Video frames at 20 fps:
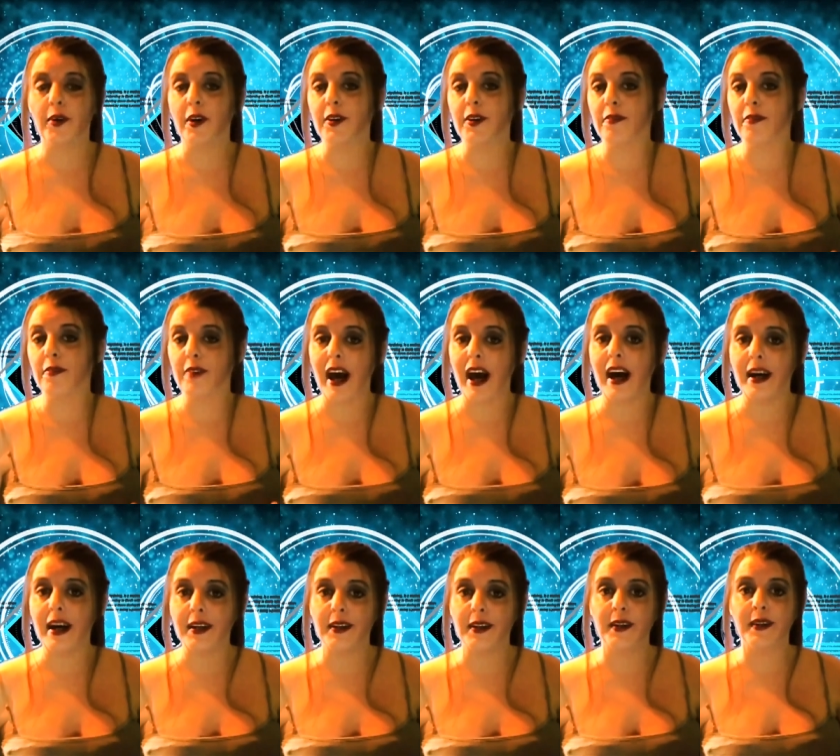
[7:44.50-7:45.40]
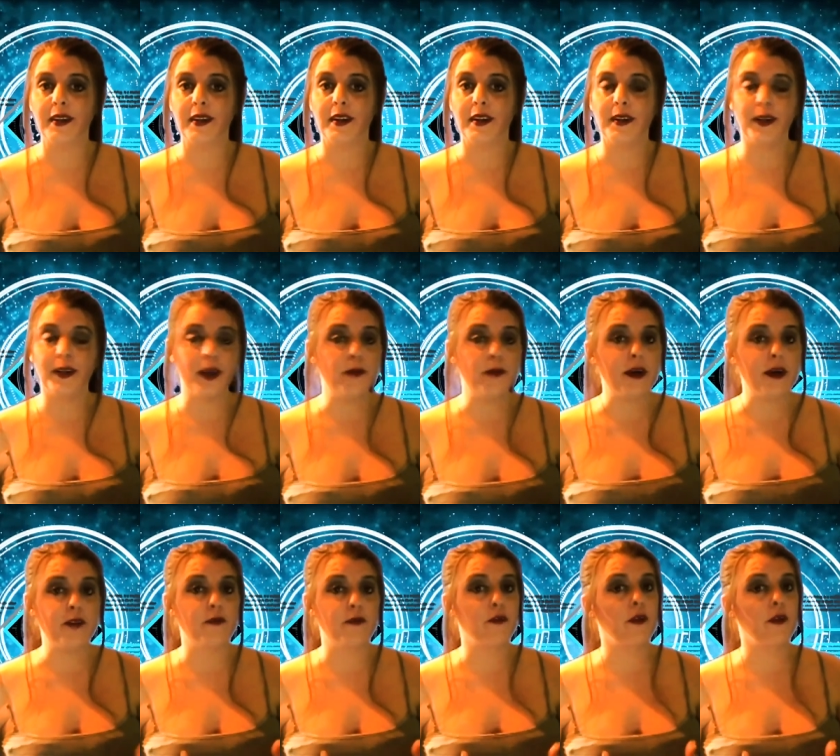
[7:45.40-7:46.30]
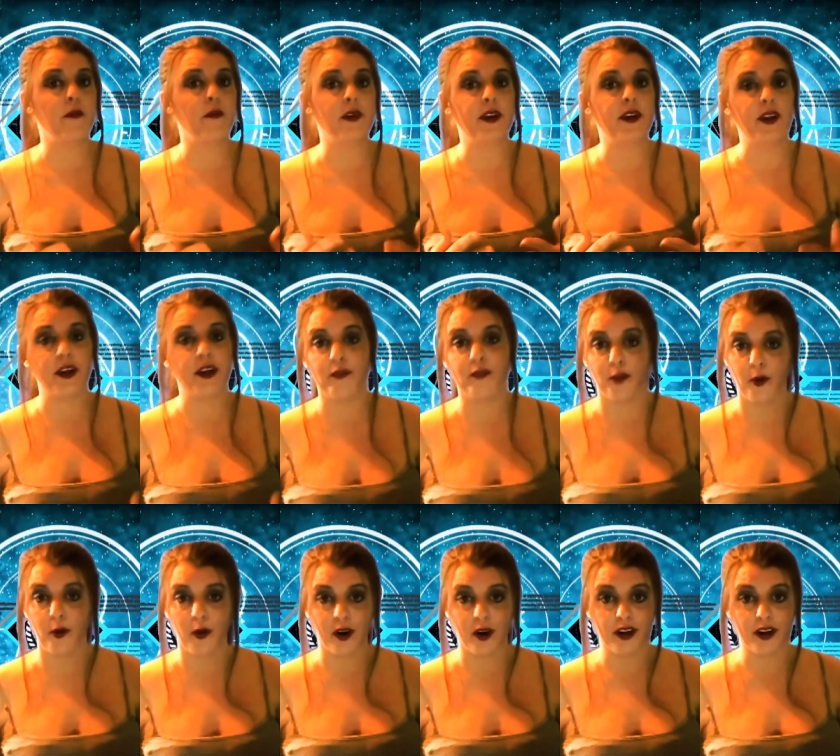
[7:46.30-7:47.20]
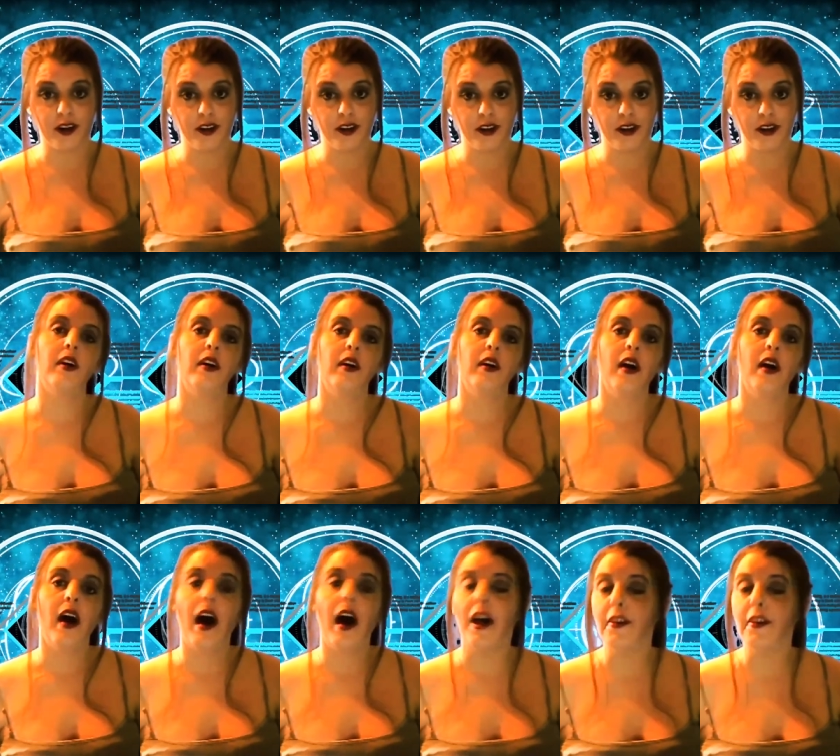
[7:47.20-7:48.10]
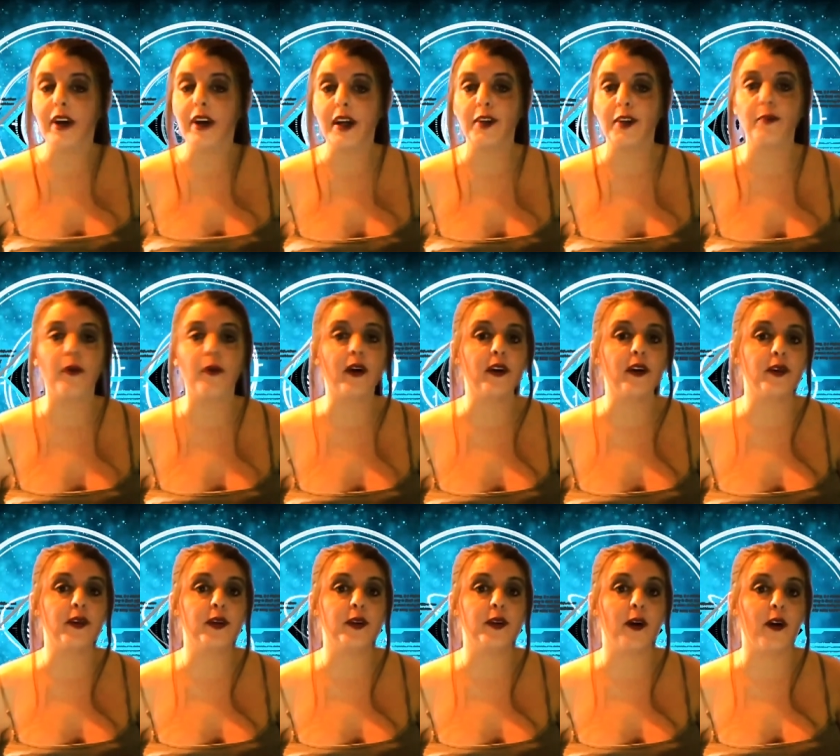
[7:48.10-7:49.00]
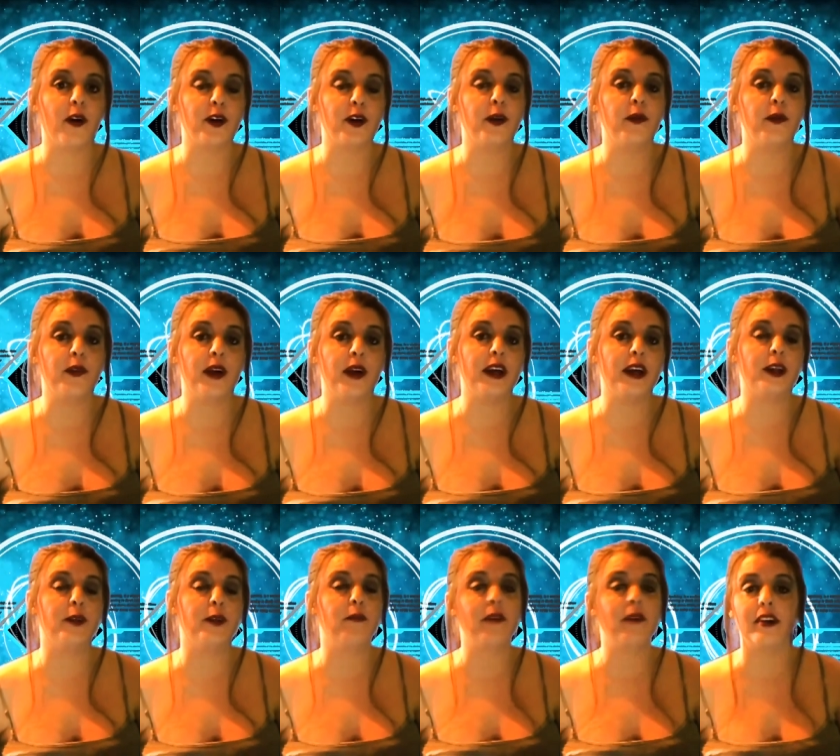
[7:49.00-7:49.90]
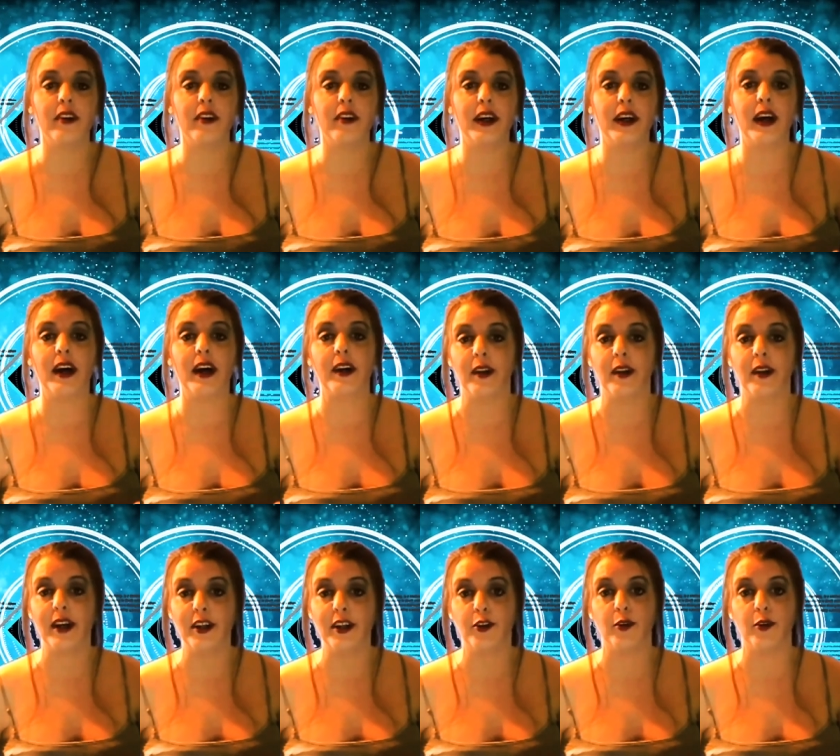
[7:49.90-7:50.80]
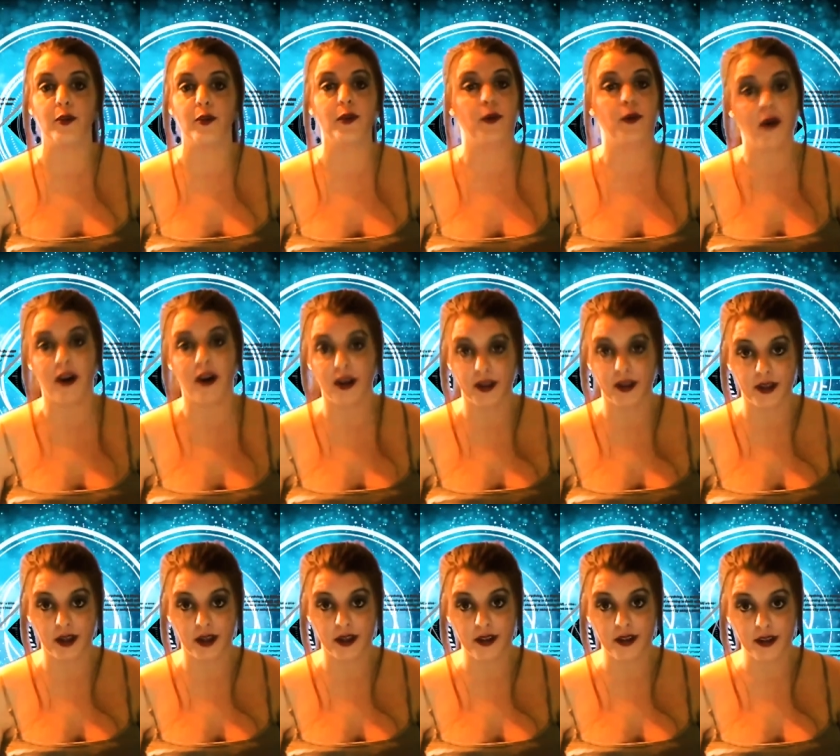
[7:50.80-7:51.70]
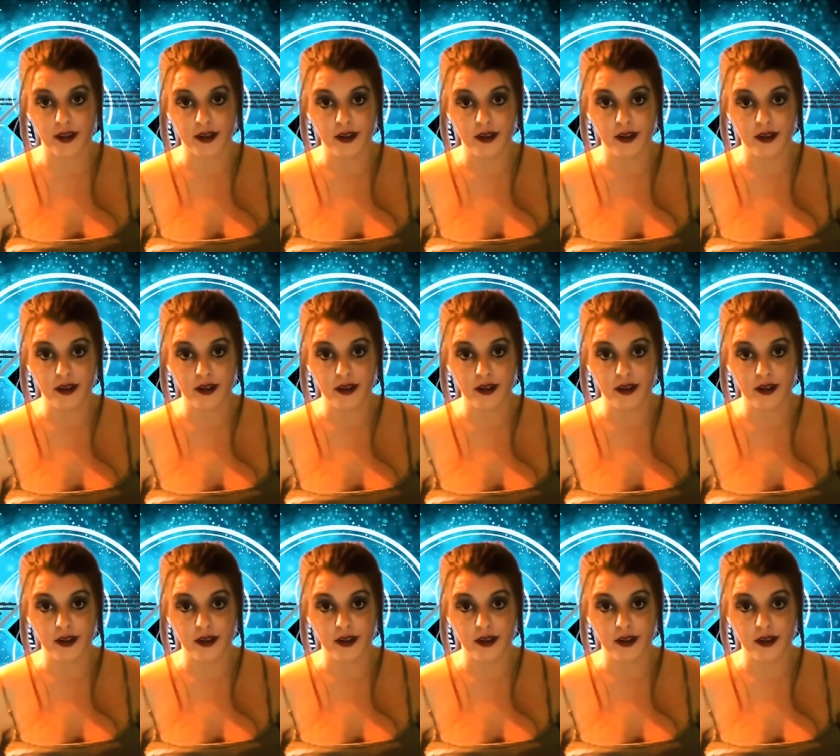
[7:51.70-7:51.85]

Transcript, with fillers: results of gas seeping from the seafloor. Other experts argue that it is merely a glacial deposit.